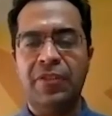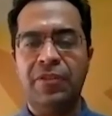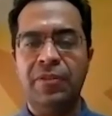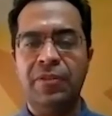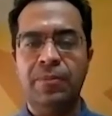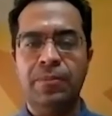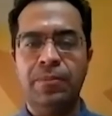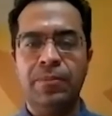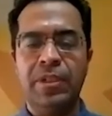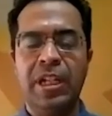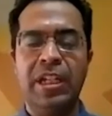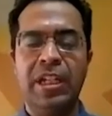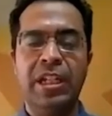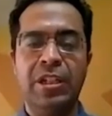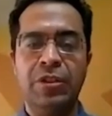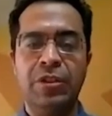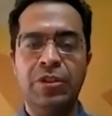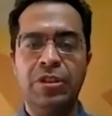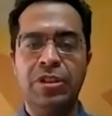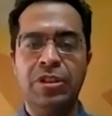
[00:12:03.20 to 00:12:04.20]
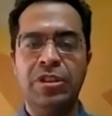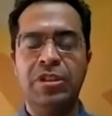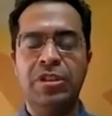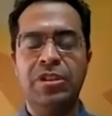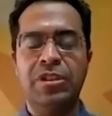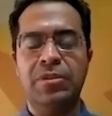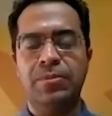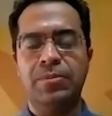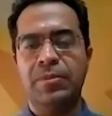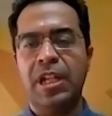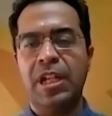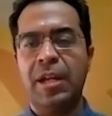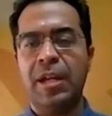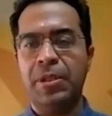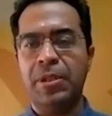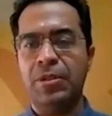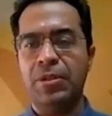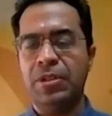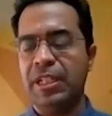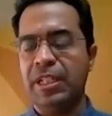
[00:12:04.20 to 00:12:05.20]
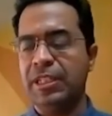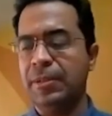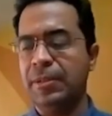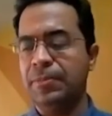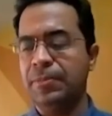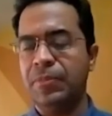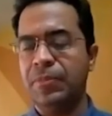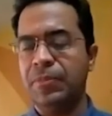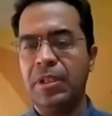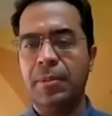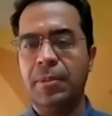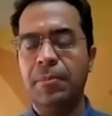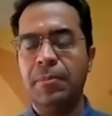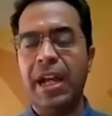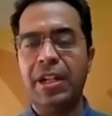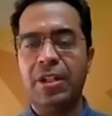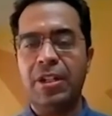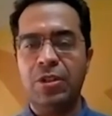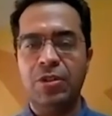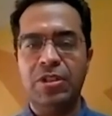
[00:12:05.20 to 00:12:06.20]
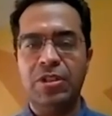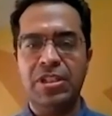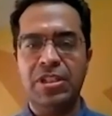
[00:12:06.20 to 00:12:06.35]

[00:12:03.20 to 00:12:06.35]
if there are any questions, happy to take them. Back to you,